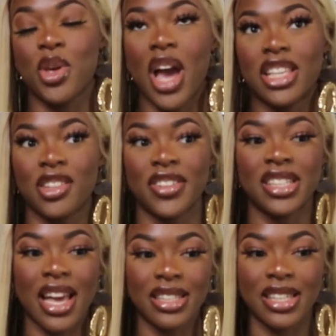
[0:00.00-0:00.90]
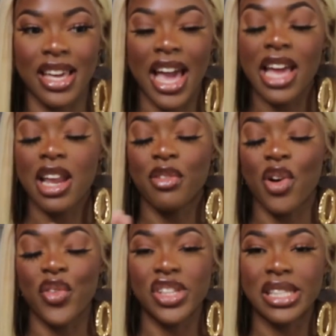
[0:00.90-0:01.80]
You guys are fantastic, and I've
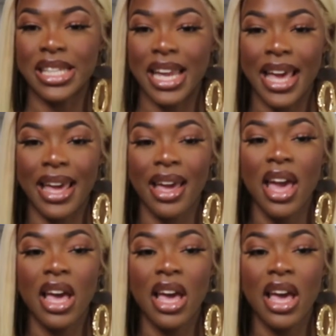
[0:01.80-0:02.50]
obviously like